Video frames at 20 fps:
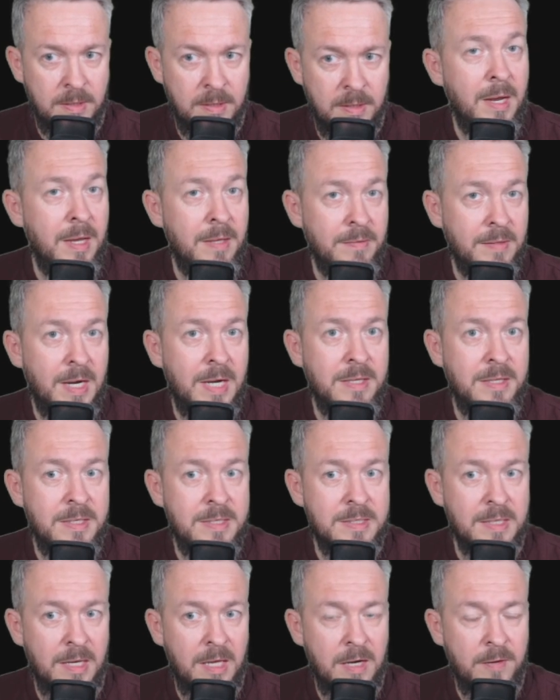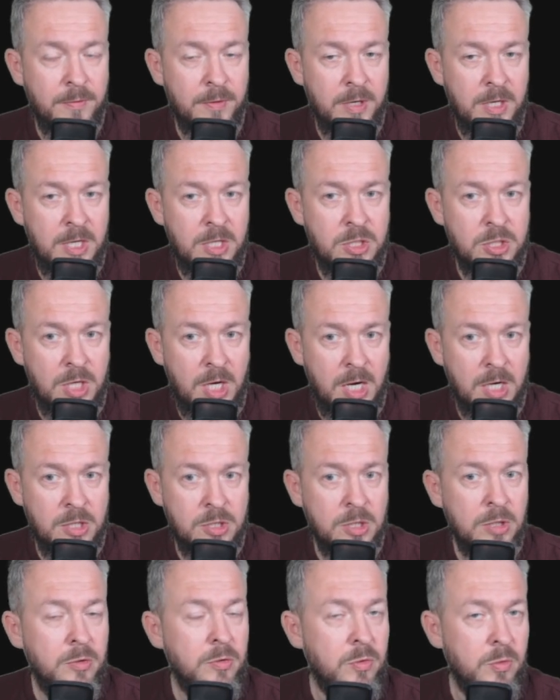And I did select for each
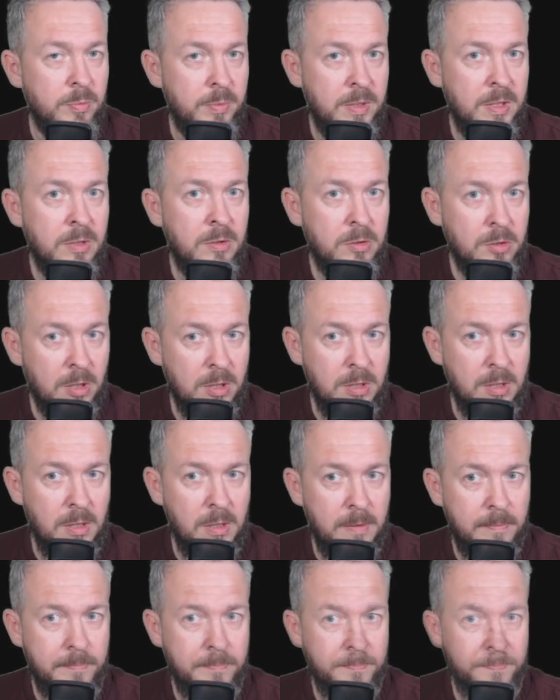action to be toggle.